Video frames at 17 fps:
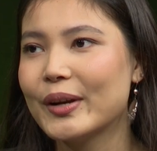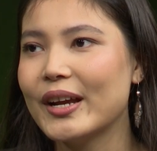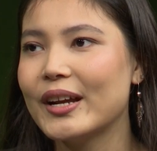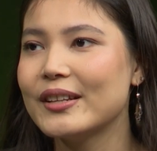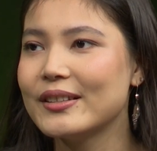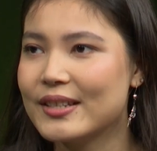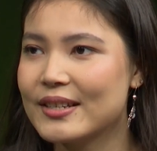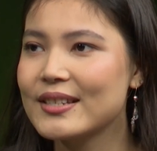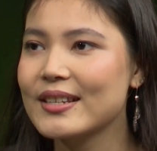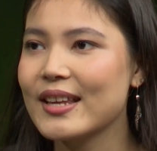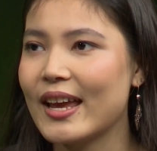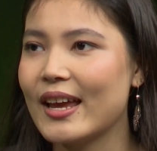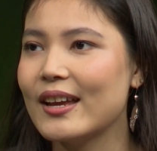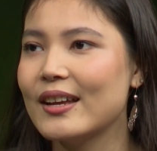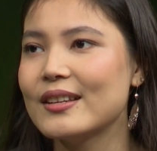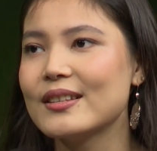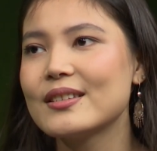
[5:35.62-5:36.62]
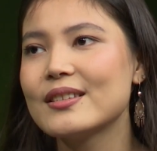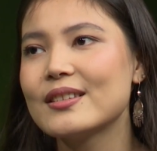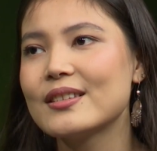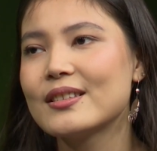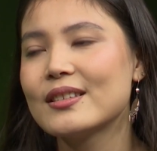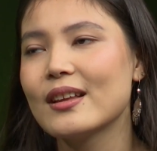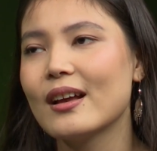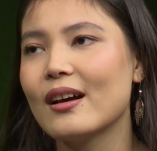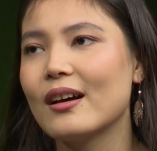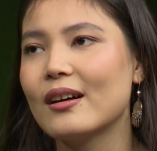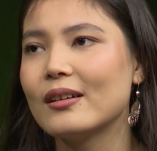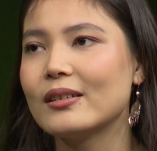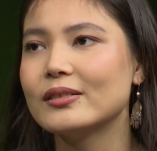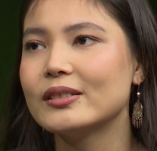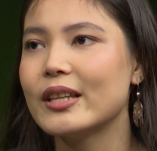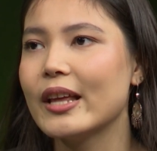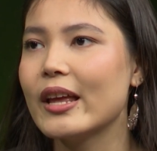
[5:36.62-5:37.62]
in this case,
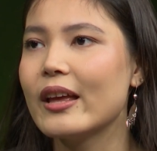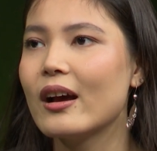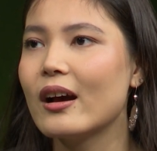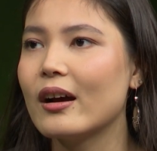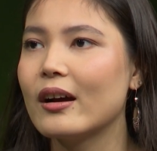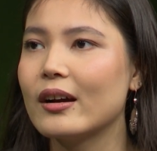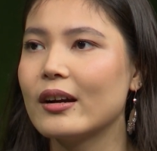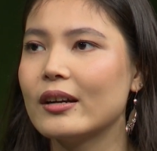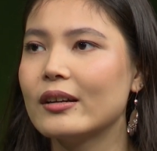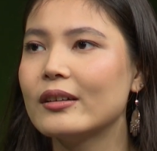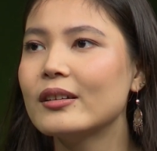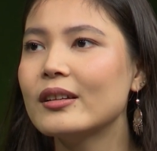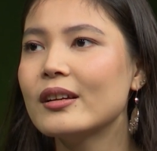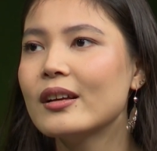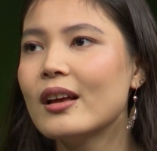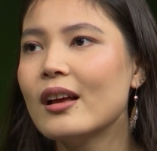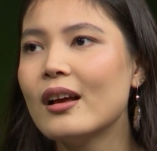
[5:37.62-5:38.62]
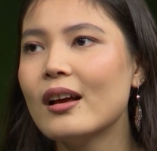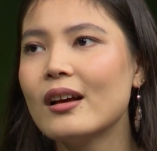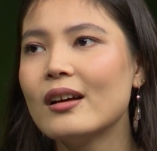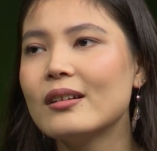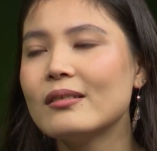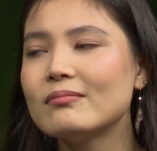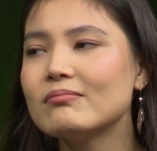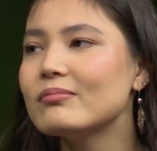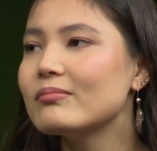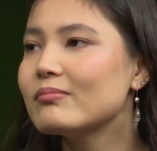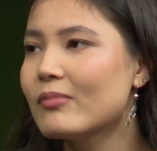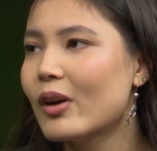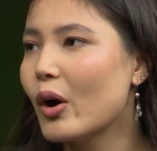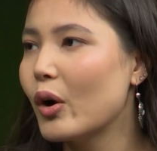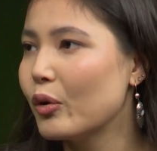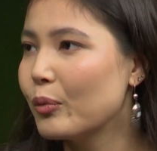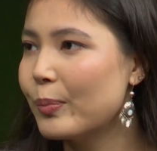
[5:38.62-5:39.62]
they are
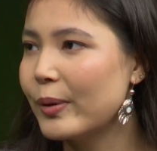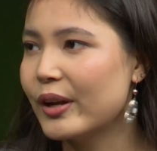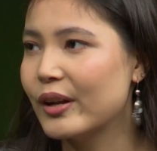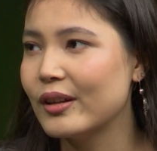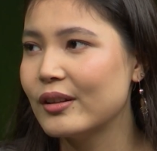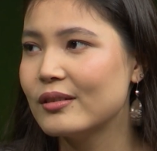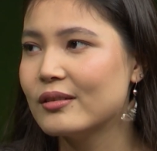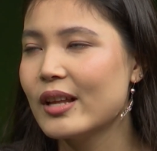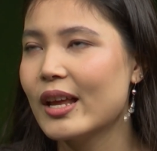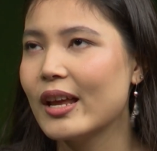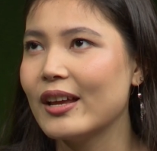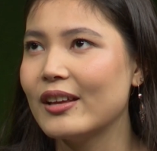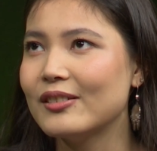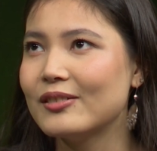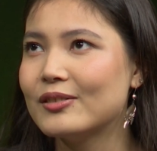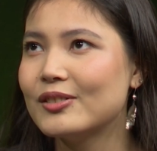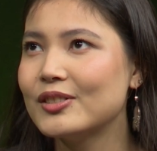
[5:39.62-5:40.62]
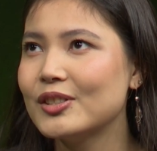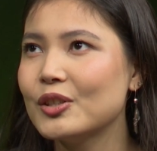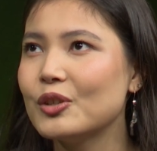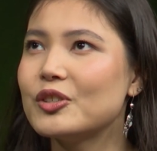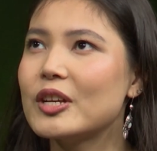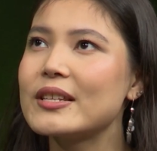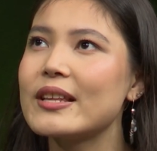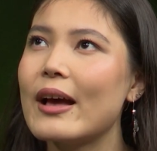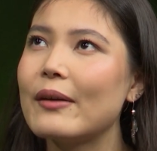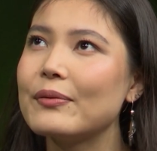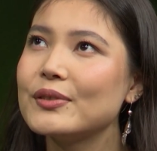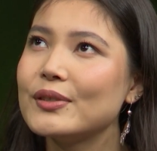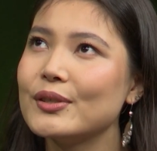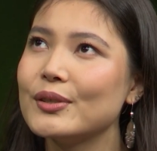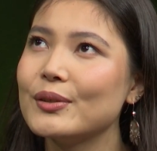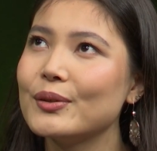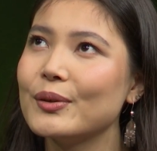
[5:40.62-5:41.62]
open, and you just have
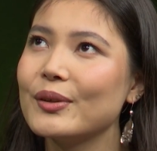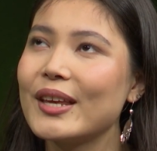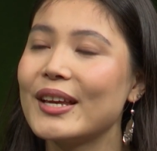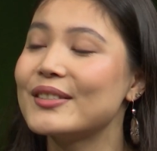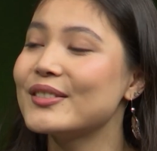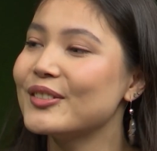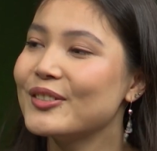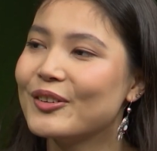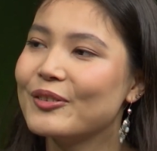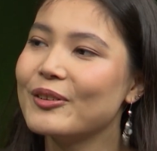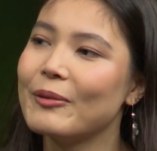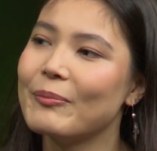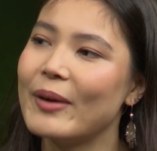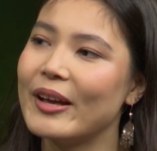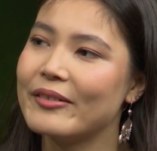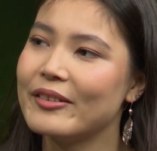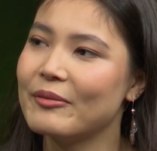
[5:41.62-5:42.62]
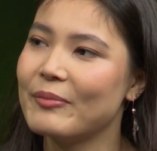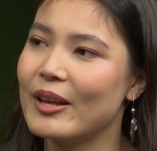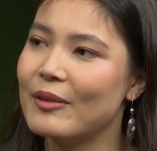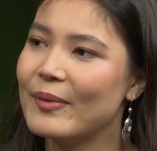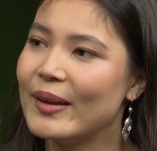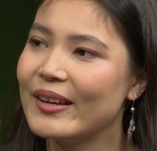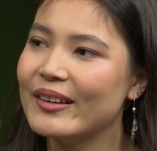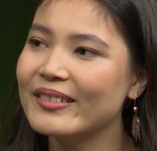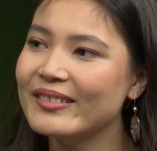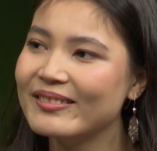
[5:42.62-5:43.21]
to get to know them better maybe.